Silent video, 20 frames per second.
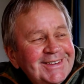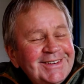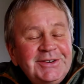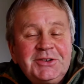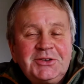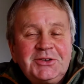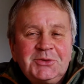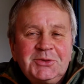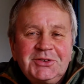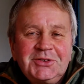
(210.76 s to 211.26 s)

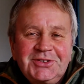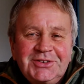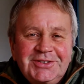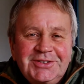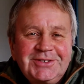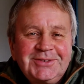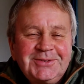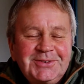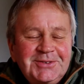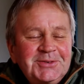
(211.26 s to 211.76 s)
which
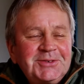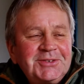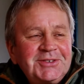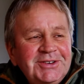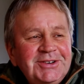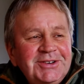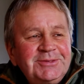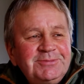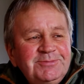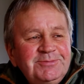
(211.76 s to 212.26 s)
was
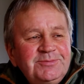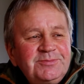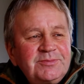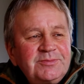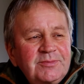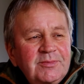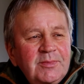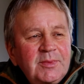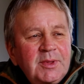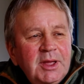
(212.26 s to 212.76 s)
good.
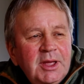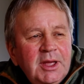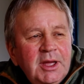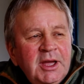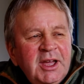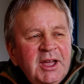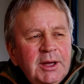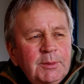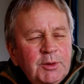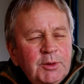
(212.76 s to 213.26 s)

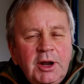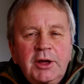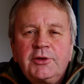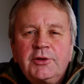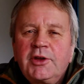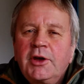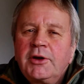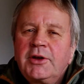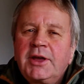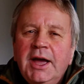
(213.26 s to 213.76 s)
But I
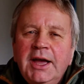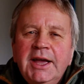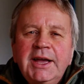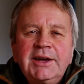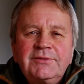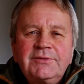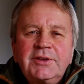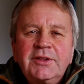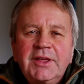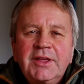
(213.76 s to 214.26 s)
was okay
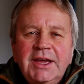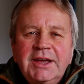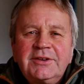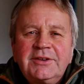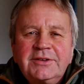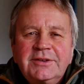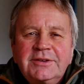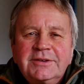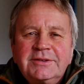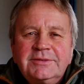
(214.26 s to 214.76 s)
after
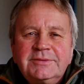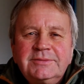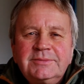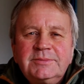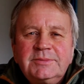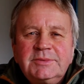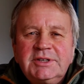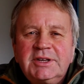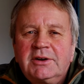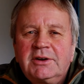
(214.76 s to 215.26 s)
that.
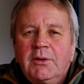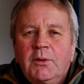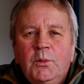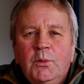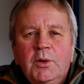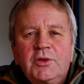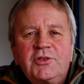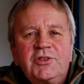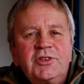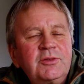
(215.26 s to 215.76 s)
You know, it
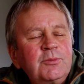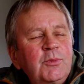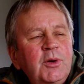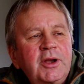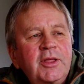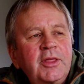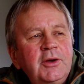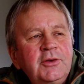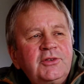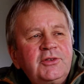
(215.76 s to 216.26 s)
wasn't
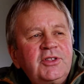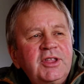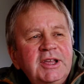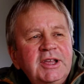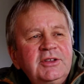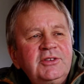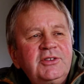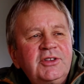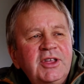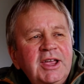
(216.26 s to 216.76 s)
one of those
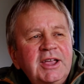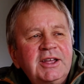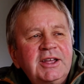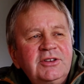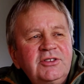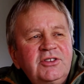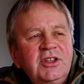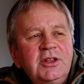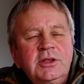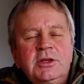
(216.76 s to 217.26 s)
things that
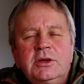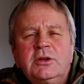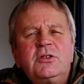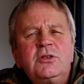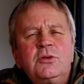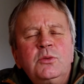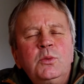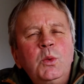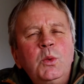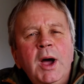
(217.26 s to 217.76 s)

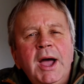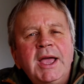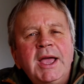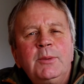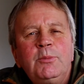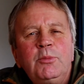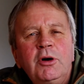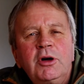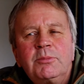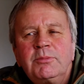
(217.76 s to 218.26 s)
continued to weigh
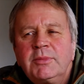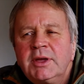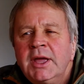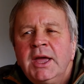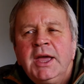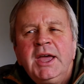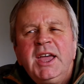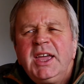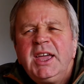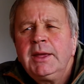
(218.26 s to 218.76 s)
upon me.
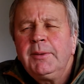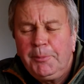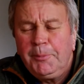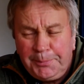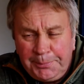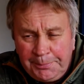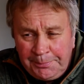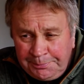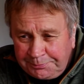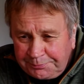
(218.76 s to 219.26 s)

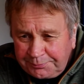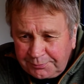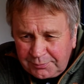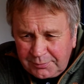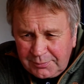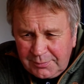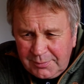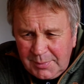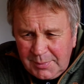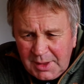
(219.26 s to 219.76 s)

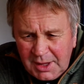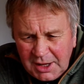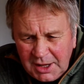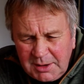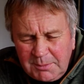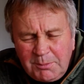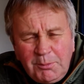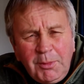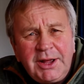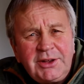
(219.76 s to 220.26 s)

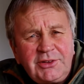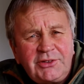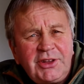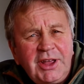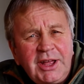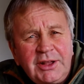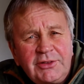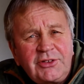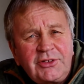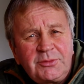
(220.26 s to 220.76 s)
It might
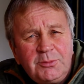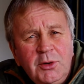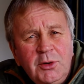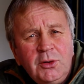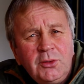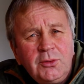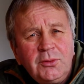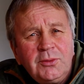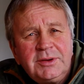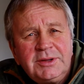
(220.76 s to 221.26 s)
sound
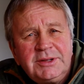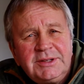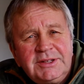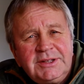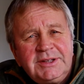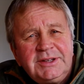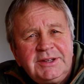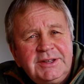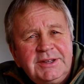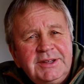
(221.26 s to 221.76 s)
small,
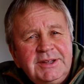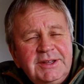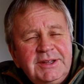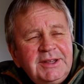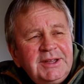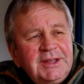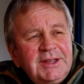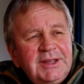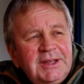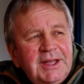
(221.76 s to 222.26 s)

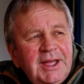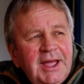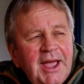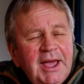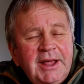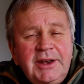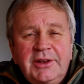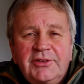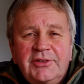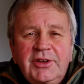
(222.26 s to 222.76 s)

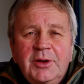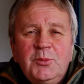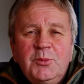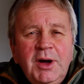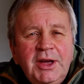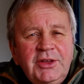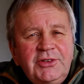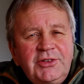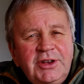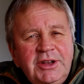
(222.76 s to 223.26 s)
and in some
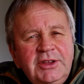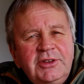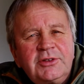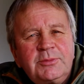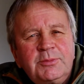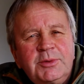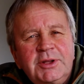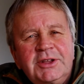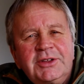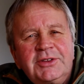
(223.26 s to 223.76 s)
ways it
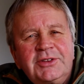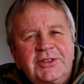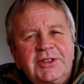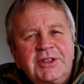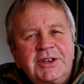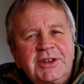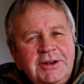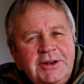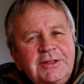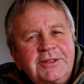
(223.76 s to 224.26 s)
is, but it's
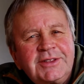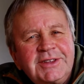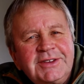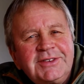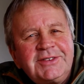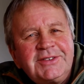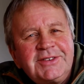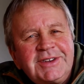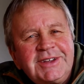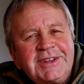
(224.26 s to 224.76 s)
the little
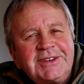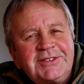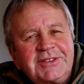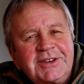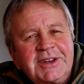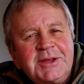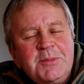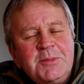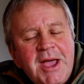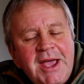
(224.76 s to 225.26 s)
things that
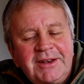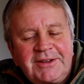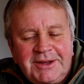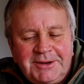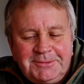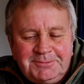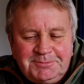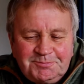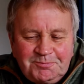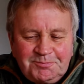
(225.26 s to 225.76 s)
actually matter.